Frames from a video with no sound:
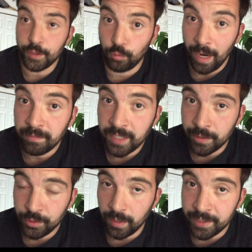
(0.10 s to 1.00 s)
Crown
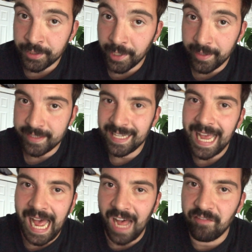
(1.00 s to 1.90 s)
Tundra legendaries
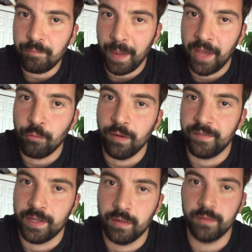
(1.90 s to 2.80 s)
have been
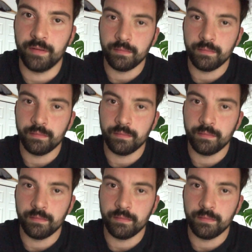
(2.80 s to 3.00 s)
revealed.